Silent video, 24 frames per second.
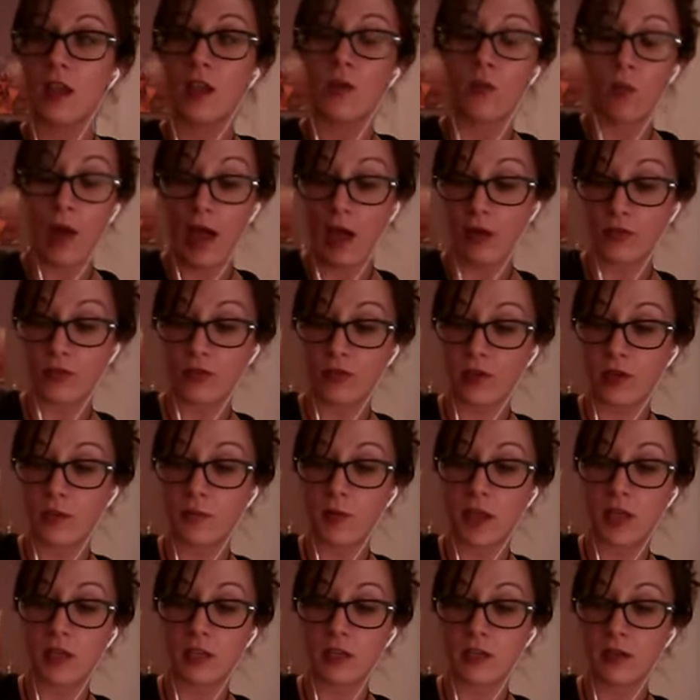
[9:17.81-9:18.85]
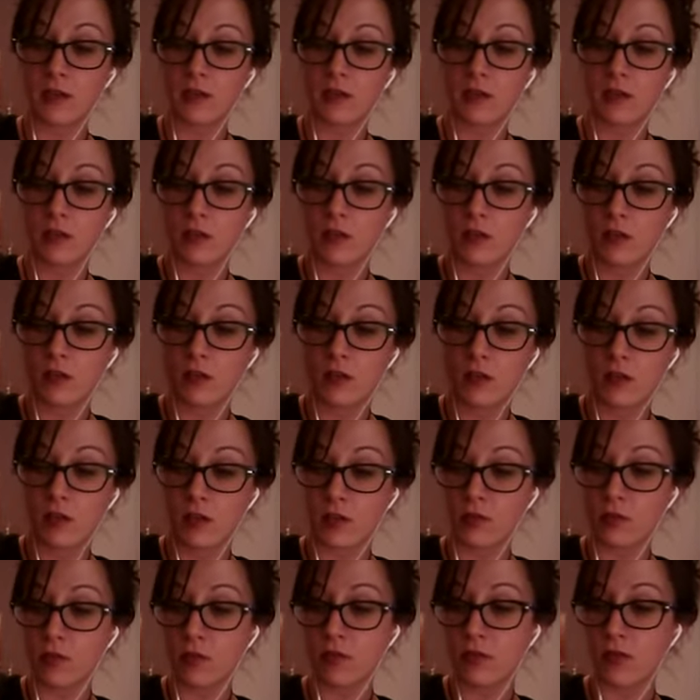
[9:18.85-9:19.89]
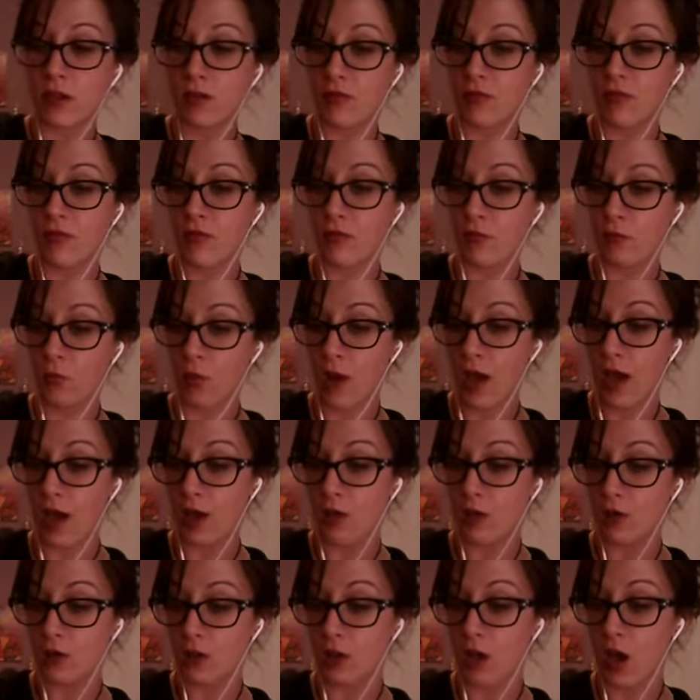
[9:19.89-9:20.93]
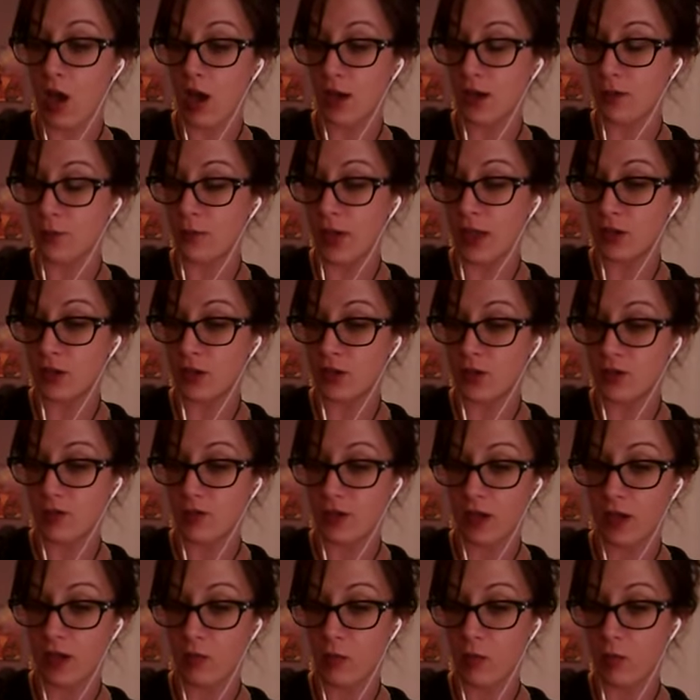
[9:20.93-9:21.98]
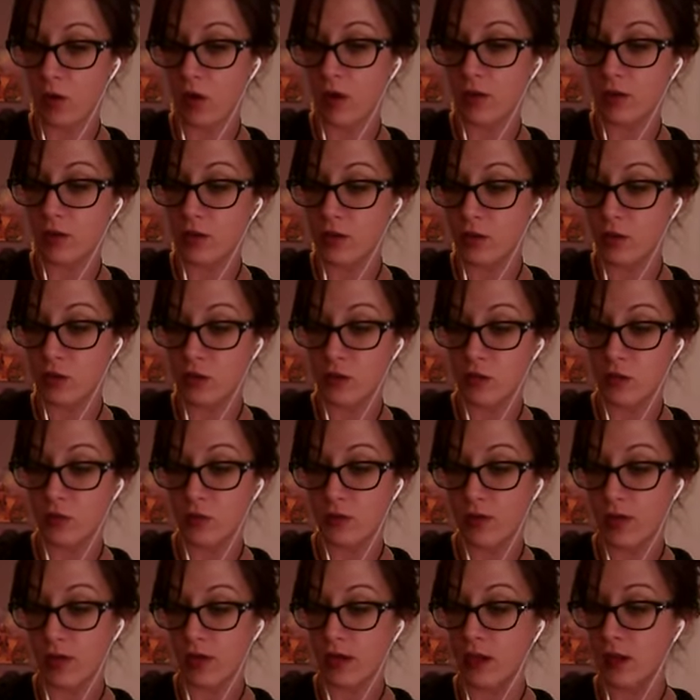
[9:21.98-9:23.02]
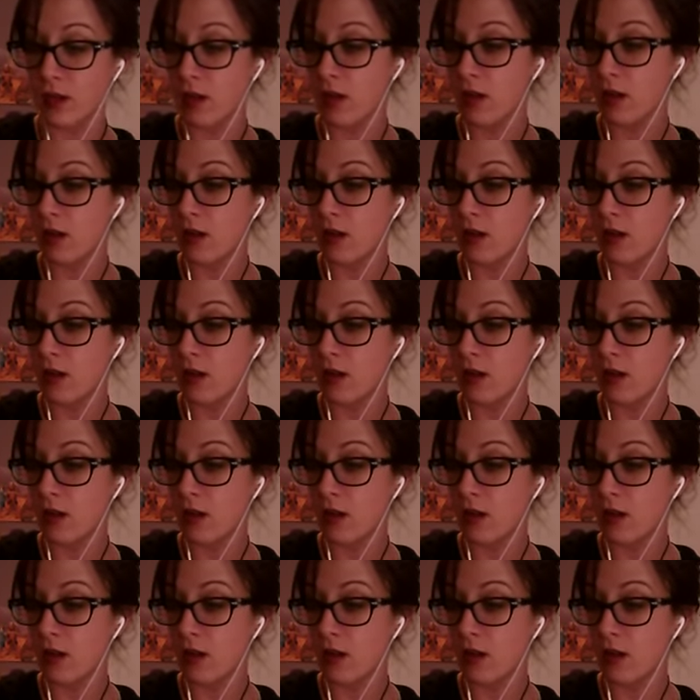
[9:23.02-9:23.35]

Wow, three majors. This one's got, wow, a lot of majors here. One, two, three,